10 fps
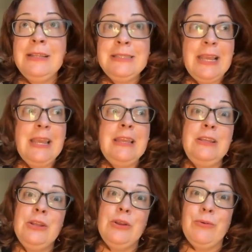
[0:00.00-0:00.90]
I
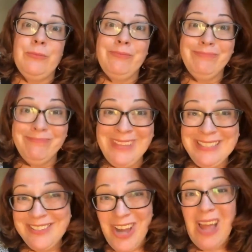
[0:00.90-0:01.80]
say, you know,
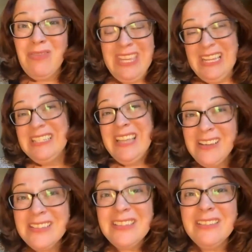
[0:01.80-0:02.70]
that's not the
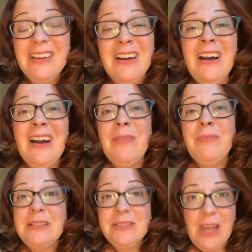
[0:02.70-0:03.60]
intent.
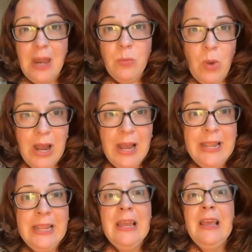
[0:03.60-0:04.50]
That's not
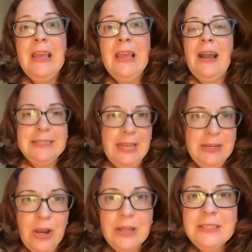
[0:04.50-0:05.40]
why I
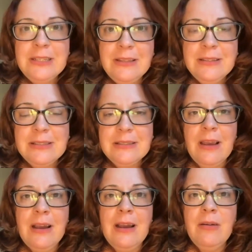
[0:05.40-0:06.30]
signed on to
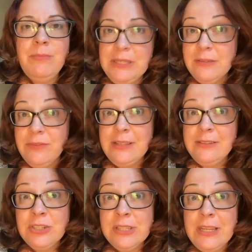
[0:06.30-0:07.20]
this piece of
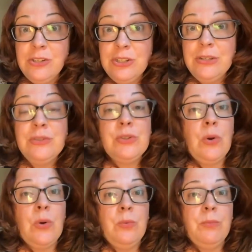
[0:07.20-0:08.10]
legislation.
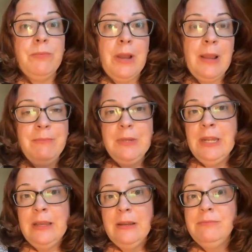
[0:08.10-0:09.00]
So
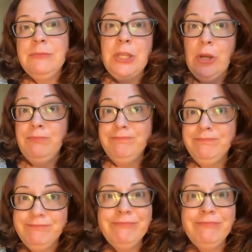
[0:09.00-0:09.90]
I'm gonna, you know,